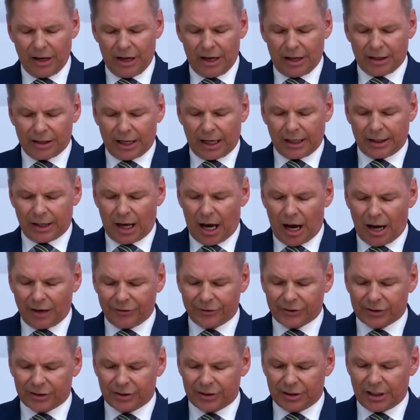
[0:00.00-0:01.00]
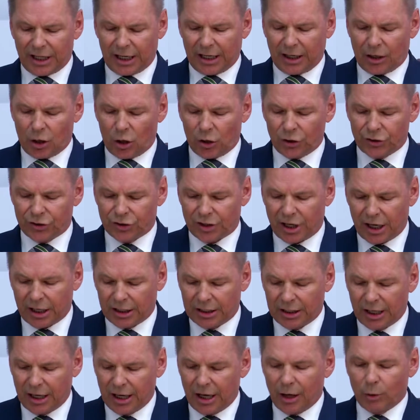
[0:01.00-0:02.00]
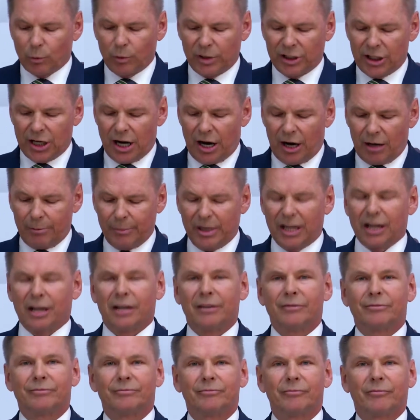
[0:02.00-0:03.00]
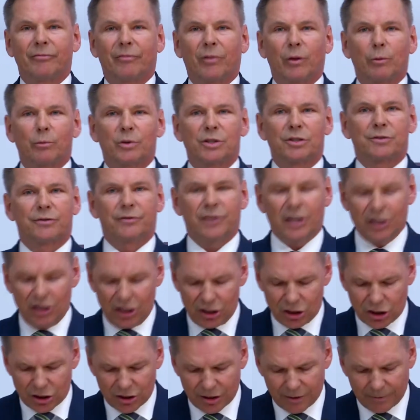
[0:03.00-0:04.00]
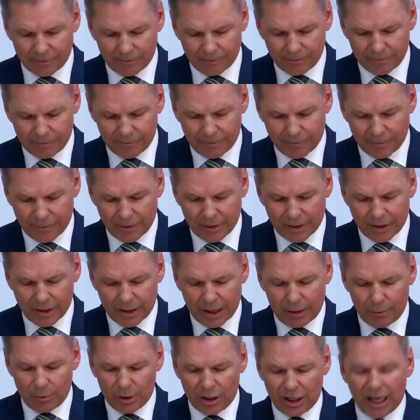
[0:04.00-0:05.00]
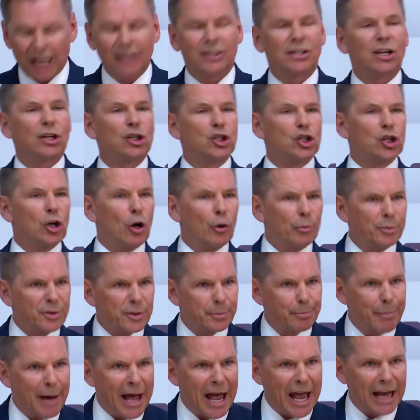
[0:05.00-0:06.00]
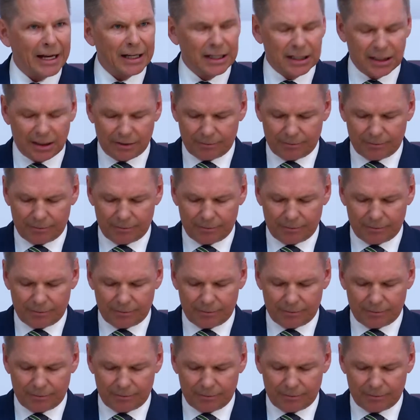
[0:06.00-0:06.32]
that after their contract with the army was finished, they will get their jobs back,